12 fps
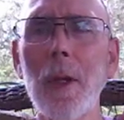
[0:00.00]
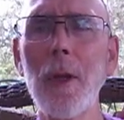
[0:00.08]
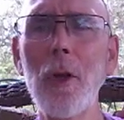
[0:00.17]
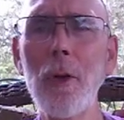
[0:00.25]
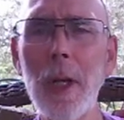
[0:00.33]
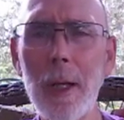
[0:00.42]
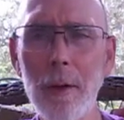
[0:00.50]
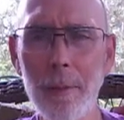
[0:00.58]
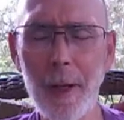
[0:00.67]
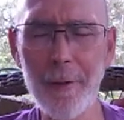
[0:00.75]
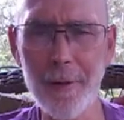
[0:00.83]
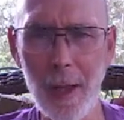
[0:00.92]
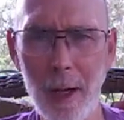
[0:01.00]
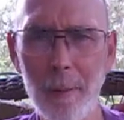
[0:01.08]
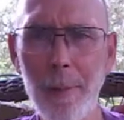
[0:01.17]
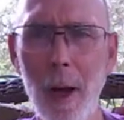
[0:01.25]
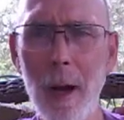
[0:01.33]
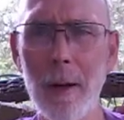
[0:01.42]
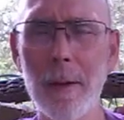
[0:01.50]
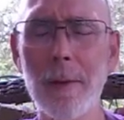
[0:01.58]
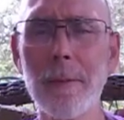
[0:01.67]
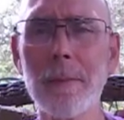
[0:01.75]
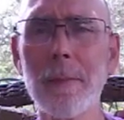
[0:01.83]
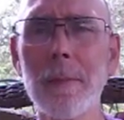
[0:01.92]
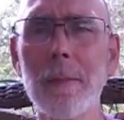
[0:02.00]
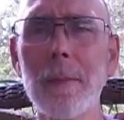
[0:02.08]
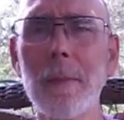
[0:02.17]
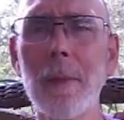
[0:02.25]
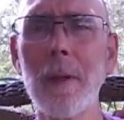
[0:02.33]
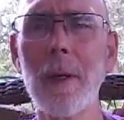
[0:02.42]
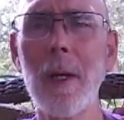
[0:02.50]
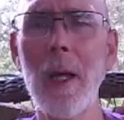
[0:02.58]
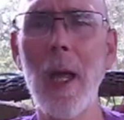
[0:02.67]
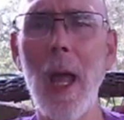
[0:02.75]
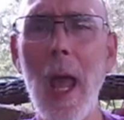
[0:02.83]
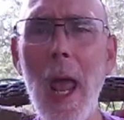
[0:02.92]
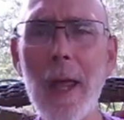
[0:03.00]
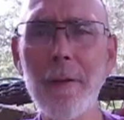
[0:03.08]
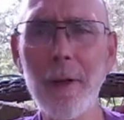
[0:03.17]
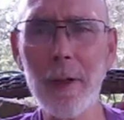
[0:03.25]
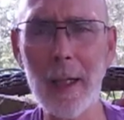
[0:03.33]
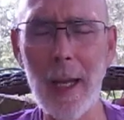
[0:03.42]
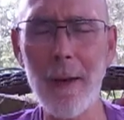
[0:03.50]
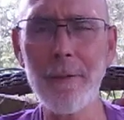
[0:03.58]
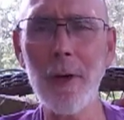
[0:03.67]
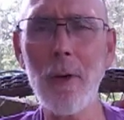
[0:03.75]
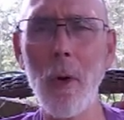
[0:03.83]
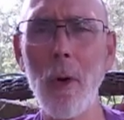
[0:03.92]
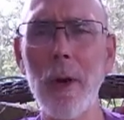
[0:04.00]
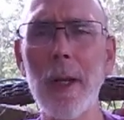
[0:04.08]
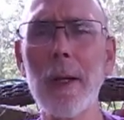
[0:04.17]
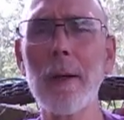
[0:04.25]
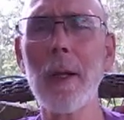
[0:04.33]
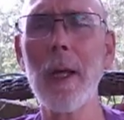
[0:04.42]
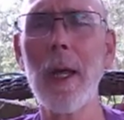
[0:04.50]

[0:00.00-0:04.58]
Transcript: You need to be set apart and to live according